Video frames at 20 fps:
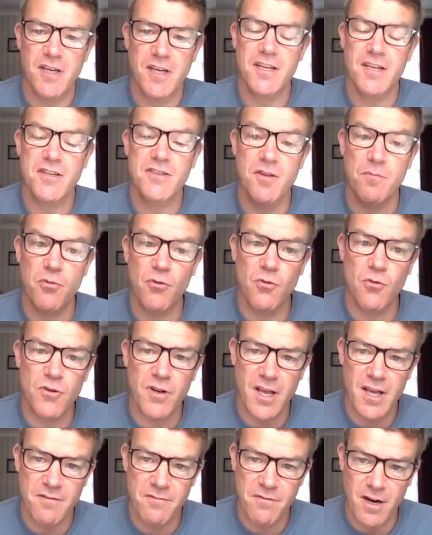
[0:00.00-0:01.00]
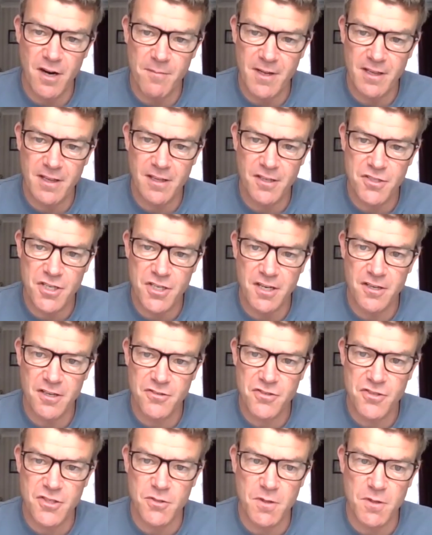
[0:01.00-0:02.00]
it is the broader environmental agenda
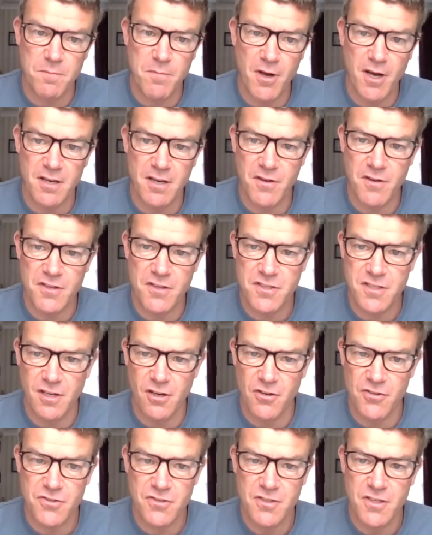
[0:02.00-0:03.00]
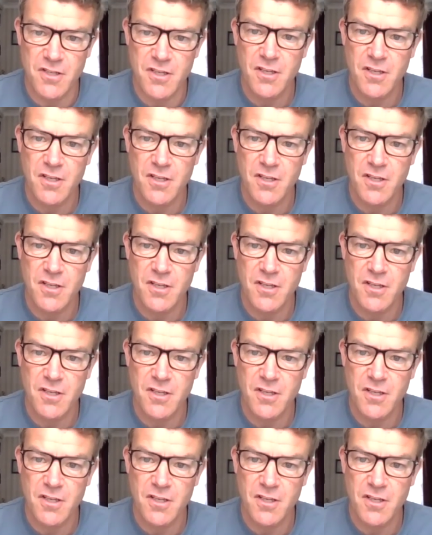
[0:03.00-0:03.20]
to do with biodiversity loss,